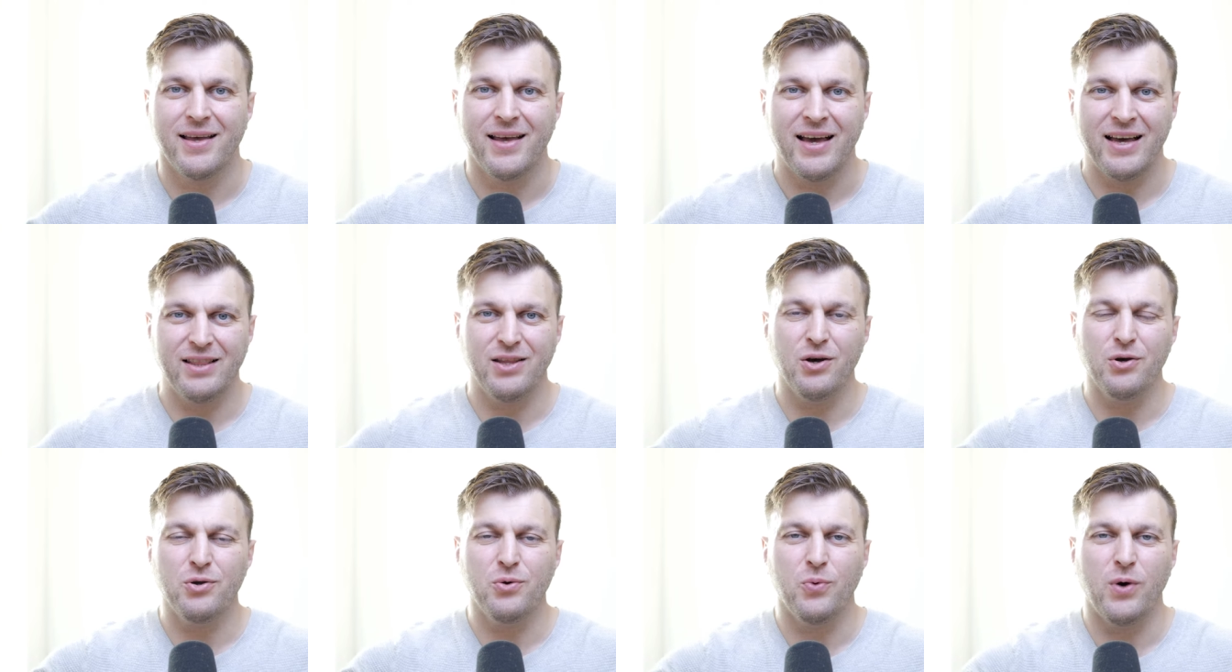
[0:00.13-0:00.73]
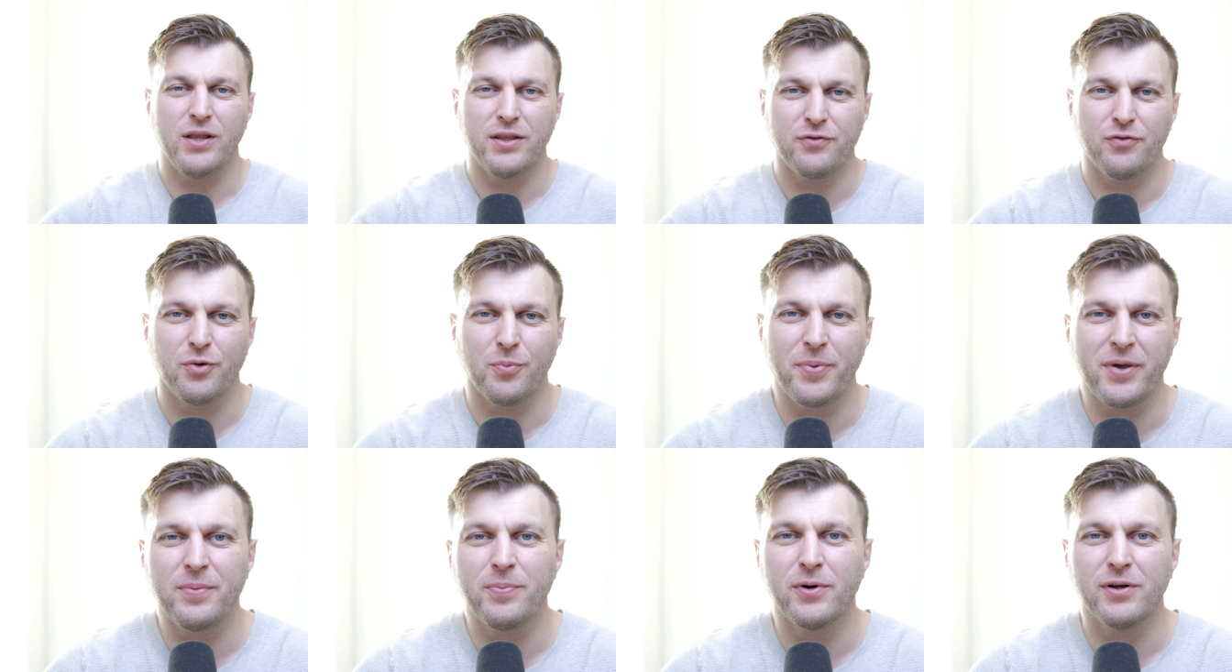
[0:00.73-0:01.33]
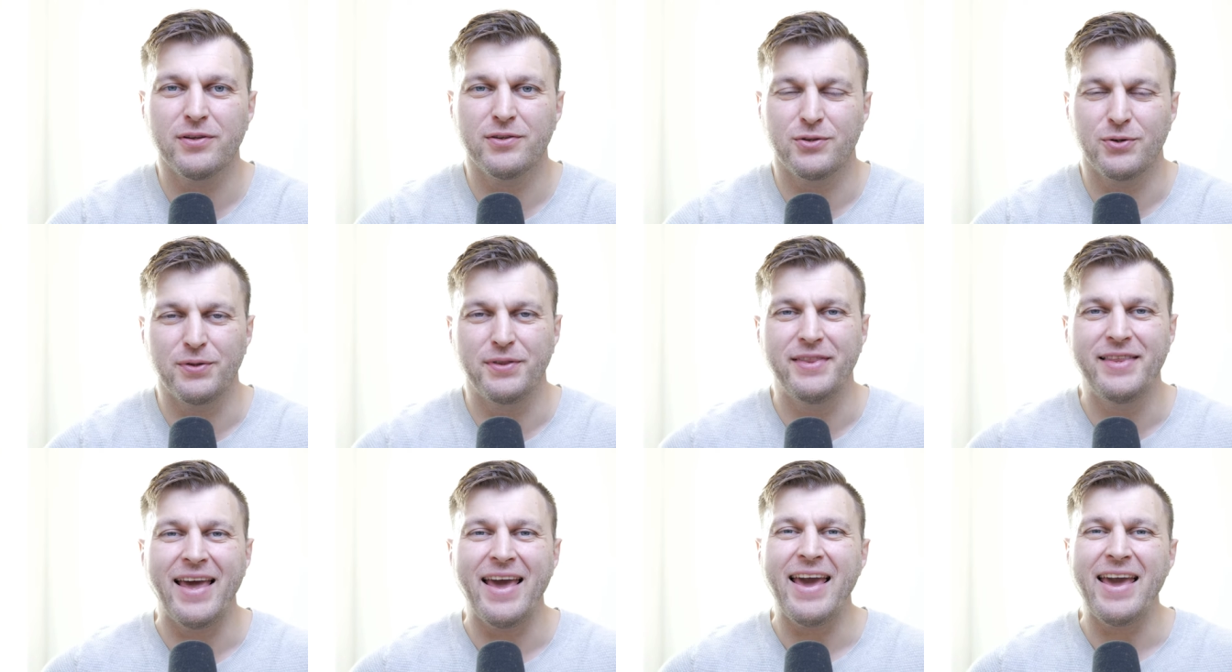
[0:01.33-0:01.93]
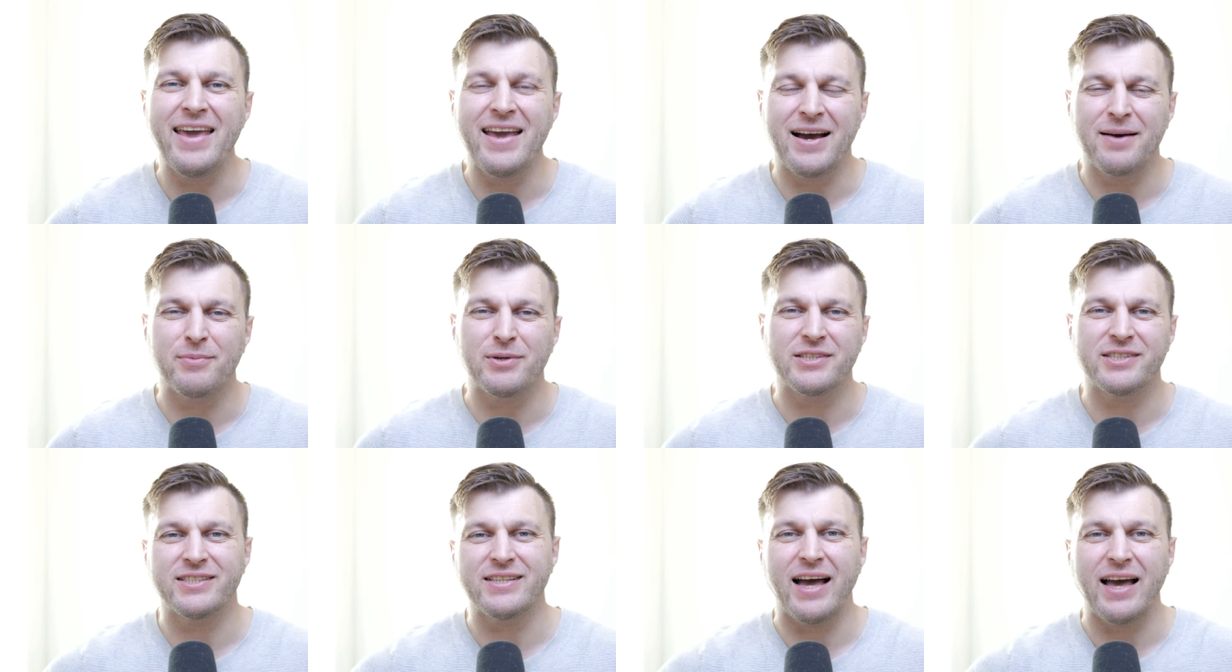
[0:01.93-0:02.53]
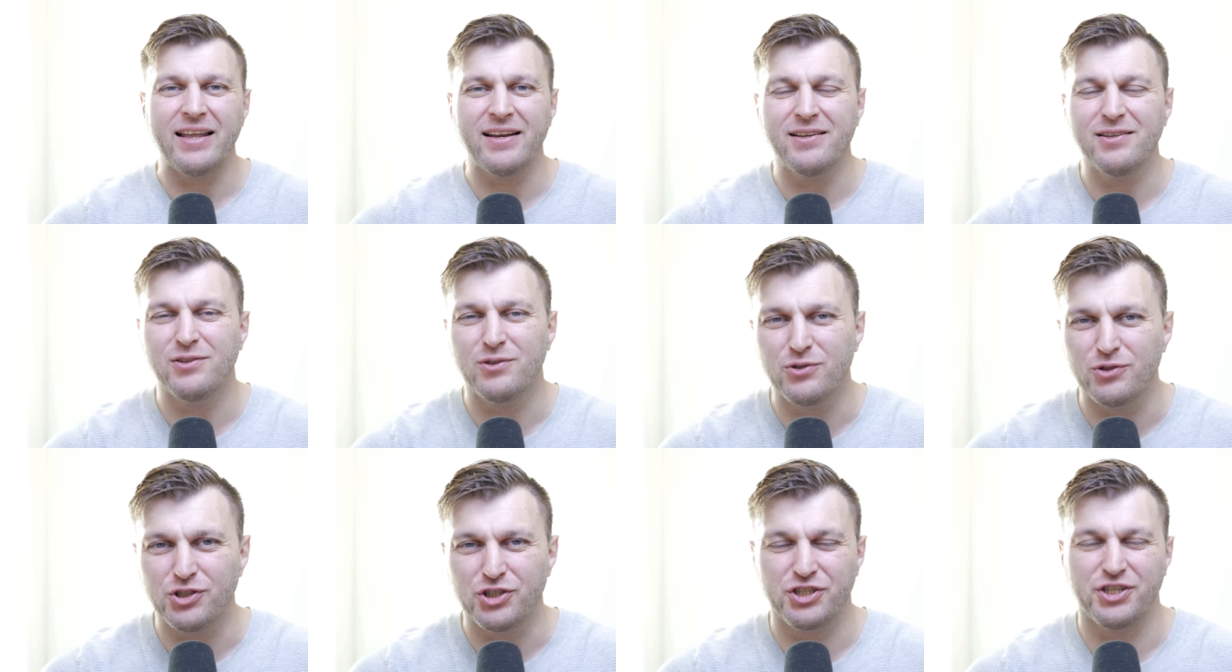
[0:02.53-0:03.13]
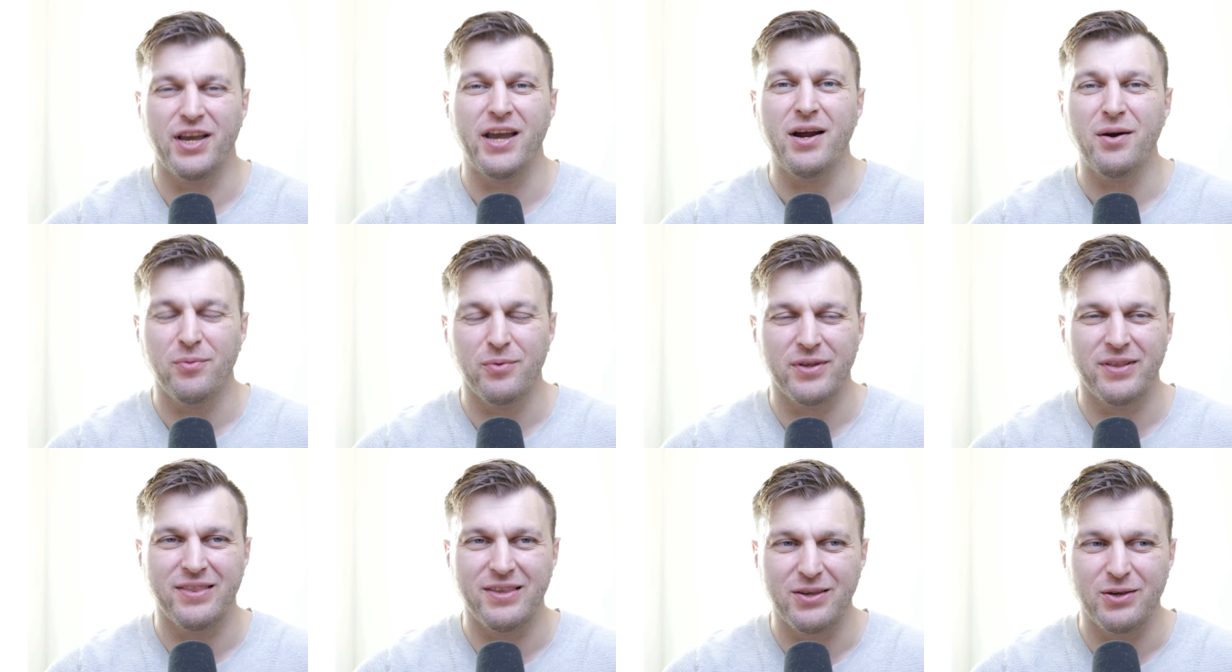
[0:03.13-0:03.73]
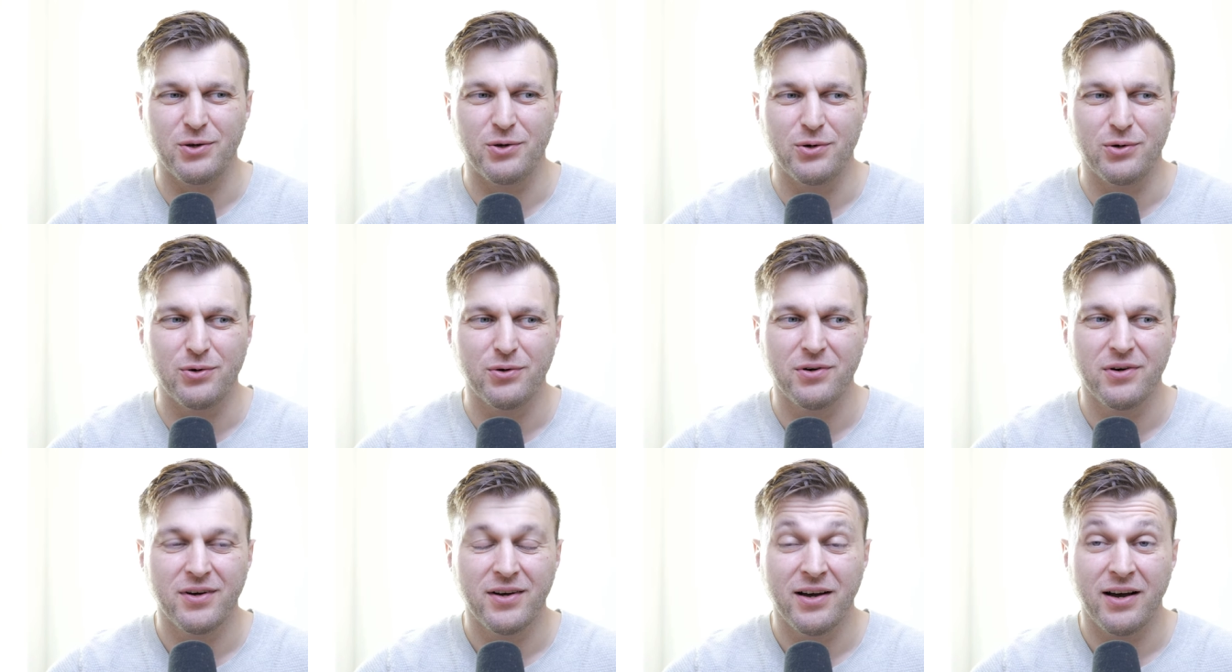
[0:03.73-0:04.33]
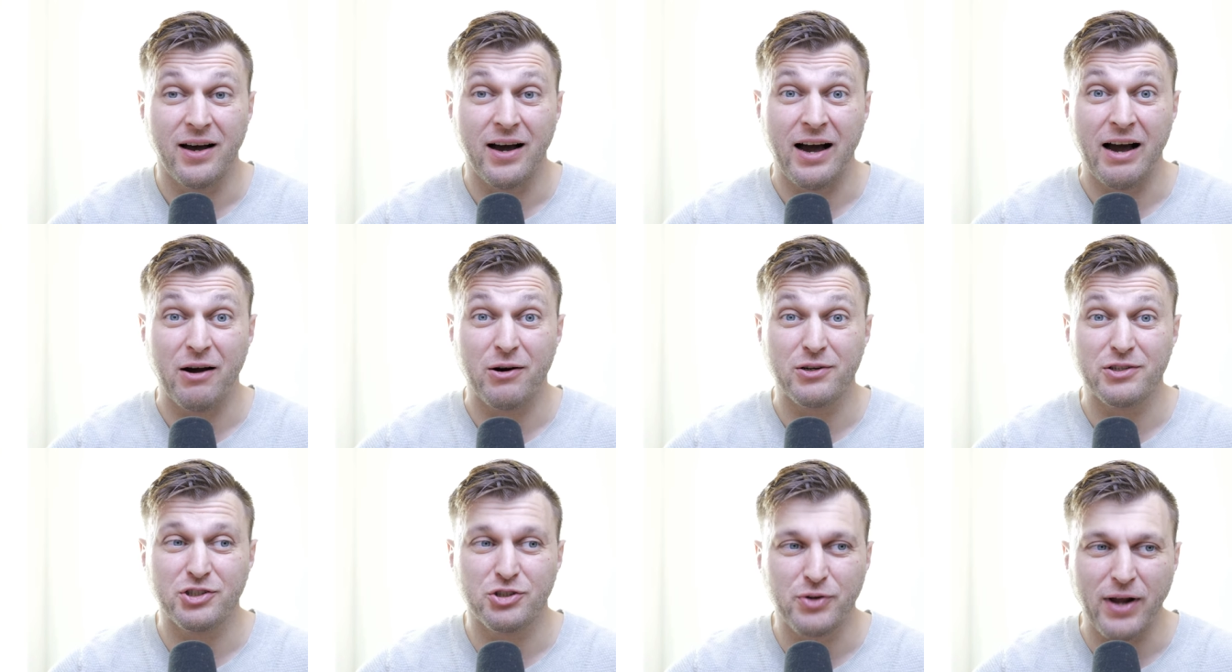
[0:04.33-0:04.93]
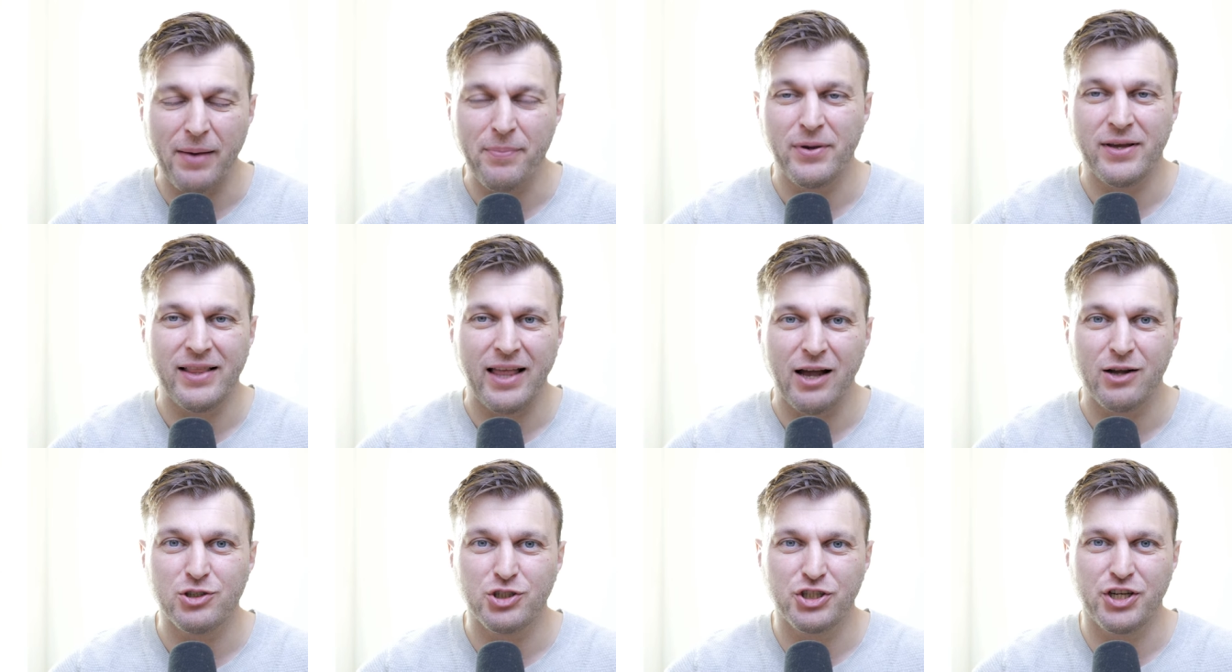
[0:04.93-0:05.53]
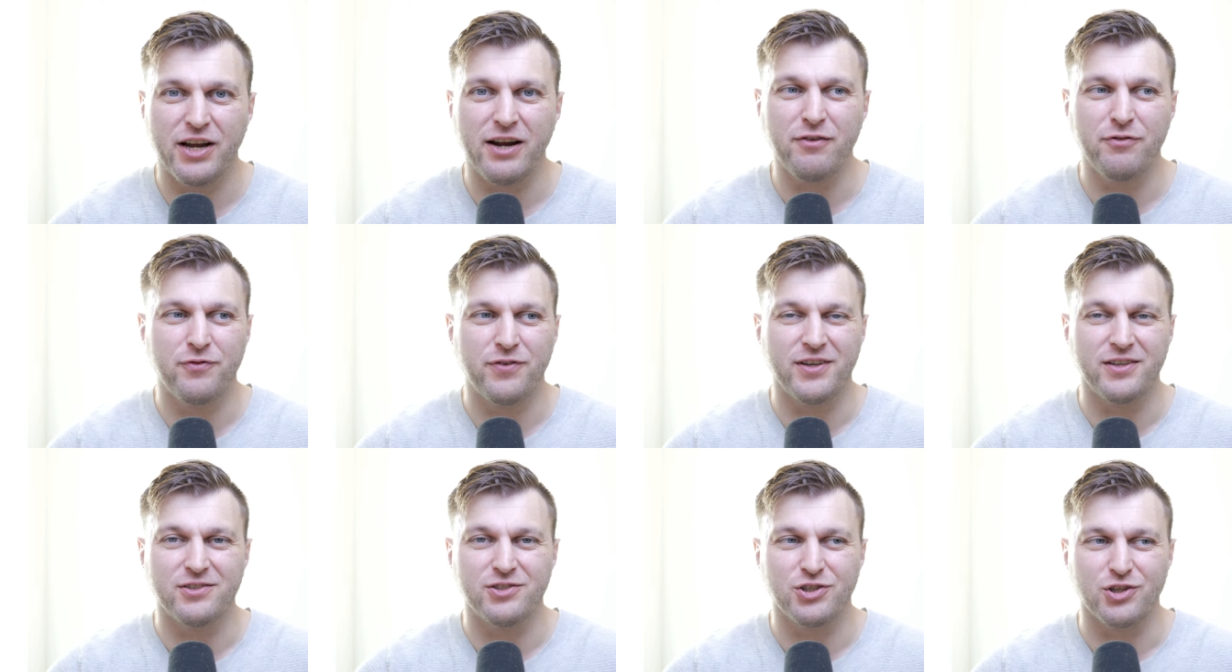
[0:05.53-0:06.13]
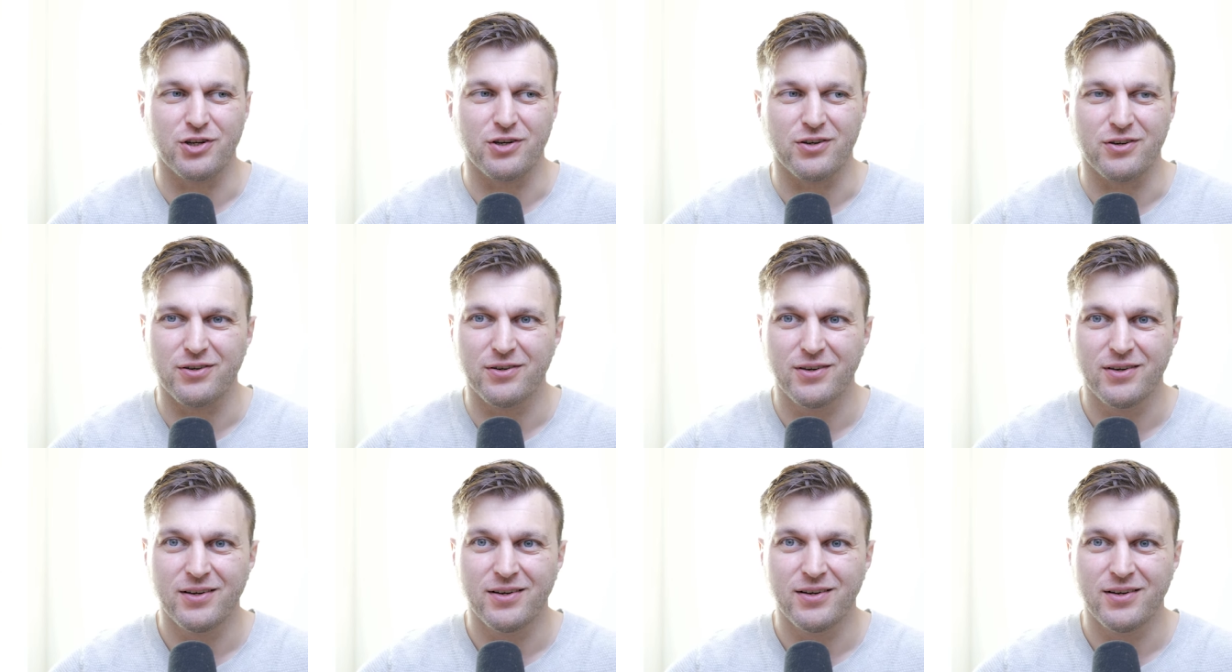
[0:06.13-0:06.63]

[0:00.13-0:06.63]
Hello, you wonderful people. Today, I'm excited to share with you our Strapi Cloud Share feature.